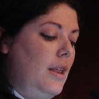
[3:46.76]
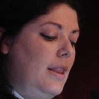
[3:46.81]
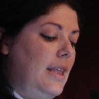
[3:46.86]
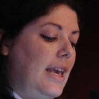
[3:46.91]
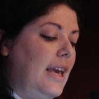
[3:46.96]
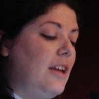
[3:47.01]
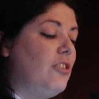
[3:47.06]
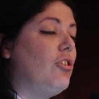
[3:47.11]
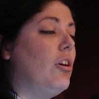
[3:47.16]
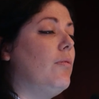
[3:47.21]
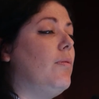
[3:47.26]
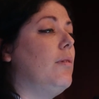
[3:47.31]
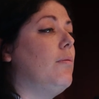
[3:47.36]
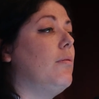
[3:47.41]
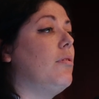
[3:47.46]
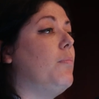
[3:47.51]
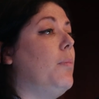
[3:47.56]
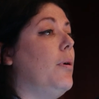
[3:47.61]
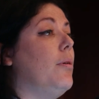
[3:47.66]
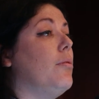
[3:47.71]
The HIV
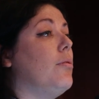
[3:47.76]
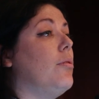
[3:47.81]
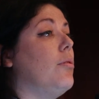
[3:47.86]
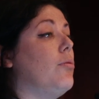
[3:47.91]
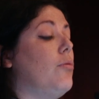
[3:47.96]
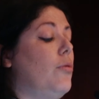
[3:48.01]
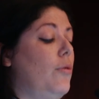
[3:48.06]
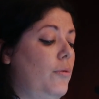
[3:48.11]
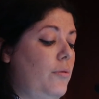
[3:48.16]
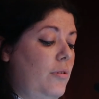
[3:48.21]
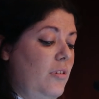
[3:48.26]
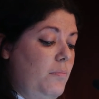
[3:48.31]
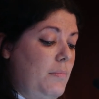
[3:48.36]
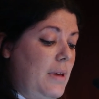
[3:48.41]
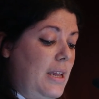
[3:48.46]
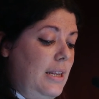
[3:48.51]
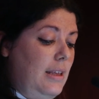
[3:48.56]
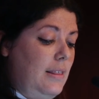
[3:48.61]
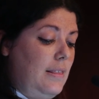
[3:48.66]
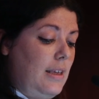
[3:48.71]
response has taught us
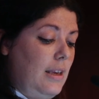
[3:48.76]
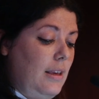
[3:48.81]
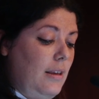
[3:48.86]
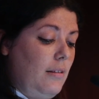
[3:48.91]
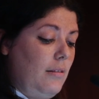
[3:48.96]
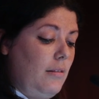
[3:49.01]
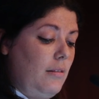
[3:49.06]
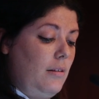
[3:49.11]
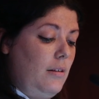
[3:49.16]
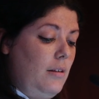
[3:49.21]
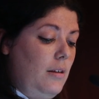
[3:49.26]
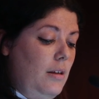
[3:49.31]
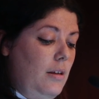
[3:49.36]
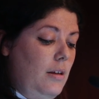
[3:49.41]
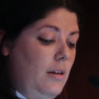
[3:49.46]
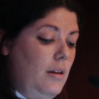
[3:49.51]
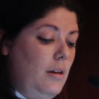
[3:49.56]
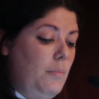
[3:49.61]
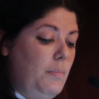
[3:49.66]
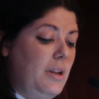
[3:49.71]
many things,
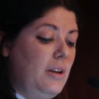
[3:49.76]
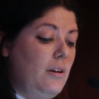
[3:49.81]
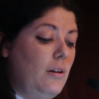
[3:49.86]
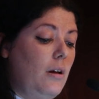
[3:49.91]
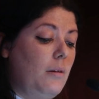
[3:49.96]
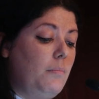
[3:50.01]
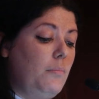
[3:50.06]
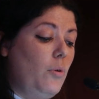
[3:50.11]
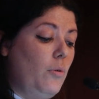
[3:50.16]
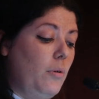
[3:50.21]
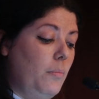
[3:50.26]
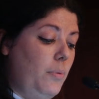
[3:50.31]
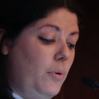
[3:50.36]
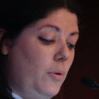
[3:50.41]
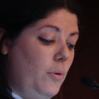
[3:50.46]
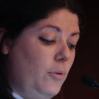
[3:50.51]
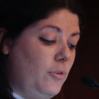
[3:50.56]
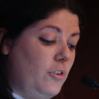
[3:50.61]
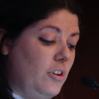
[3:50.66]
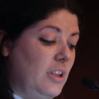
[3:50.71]
but none more
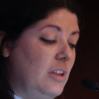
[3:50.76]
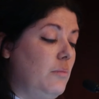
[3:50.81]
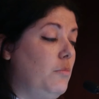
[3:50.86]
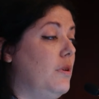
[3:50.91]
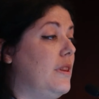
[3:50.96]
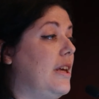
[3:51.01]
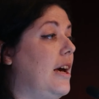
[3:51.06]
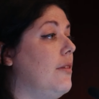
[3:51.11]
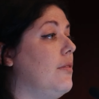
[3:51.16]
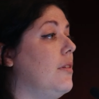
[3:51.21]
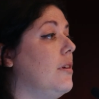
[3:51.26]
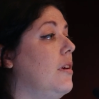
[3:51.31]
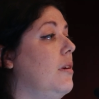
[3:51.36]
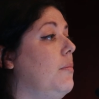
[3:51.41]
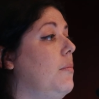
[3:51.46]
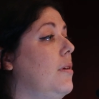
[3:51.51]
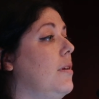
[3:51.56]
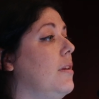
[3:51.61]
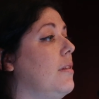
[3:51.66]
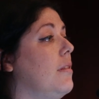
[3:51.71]
important than without the
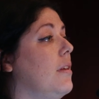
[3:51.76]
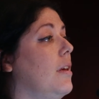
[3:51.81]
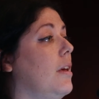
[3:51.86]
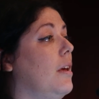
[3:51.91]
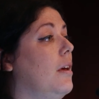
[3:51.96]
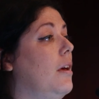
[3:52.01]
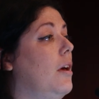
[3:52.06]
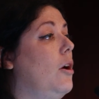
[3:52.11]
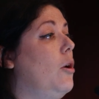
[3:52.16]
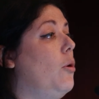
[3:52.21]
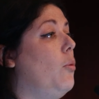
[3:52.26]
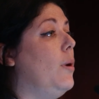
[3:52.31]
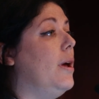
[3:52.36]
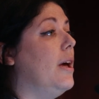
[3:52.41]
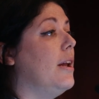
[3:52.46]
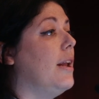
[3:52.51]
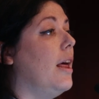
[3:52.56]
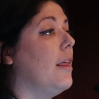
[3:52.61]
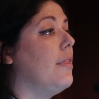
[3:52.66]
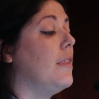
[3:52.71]
community, we
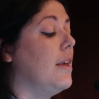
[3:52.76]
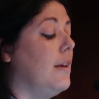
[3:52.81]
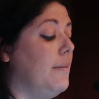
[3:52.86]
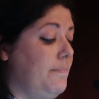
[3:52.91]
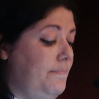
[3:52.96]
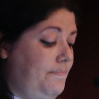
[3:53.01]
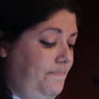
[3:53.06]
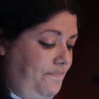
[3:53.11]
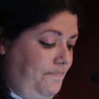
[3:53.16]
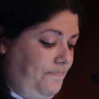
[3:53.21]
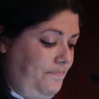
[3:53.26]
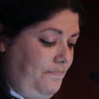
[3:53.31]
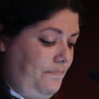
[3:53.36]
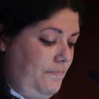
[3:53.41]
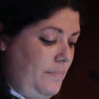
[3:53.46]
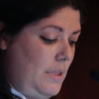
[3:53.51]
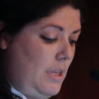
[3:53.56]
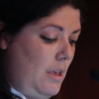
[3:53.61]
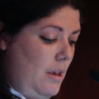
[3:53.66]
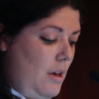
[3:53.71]
are nothing.
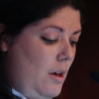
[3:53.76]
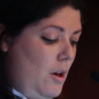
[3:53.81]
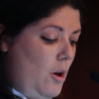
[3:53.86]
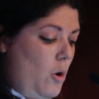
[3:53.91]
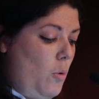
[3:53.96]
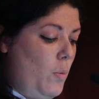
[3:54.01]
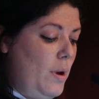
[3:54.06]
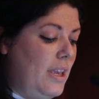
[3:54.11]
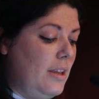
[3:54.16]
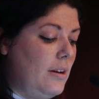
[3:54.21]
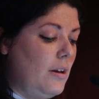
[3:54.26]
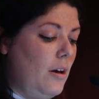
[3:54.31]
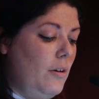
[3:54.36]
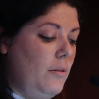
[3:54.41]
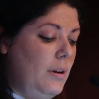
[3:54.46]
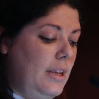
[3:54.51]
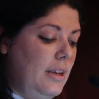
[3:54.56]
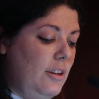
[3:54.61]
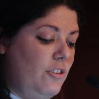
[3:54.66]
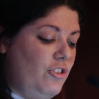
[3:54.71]
We can
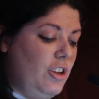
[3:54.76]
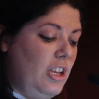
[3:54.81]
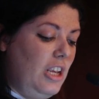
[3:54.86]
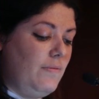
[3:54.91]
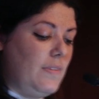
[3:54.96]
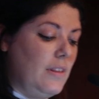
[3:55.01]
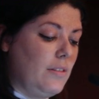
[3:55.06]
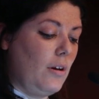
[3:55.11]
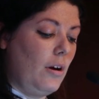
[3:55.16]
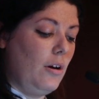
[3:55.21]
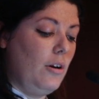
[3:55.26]
only achieve this